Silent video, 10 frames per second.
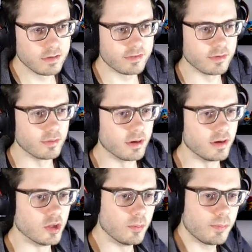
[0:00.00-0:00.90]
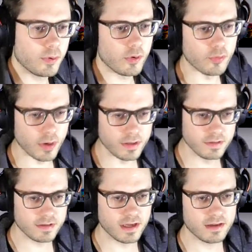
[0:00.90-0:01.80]
So, uh, nope.
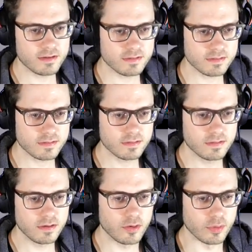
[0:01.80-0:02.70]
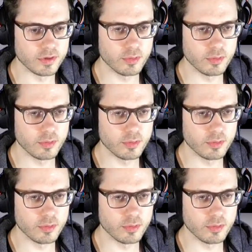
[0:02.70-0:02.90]
Run. Run